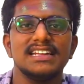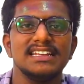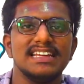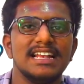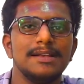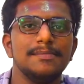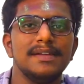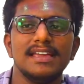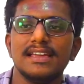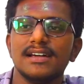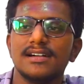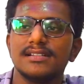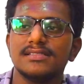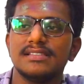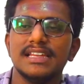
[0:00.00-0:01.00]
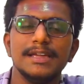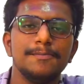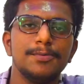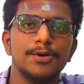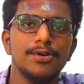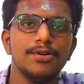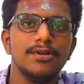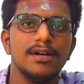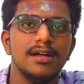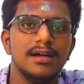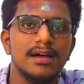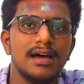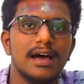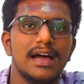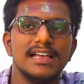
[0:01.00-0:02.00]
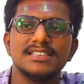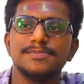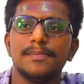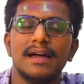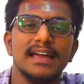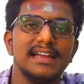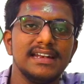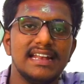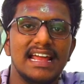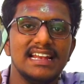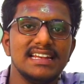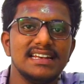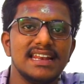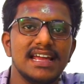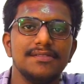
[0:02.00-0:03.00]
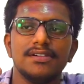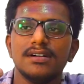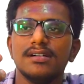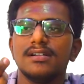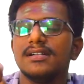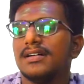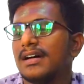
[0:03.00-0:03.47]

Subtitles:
Realme 3 Pro as my daily driver,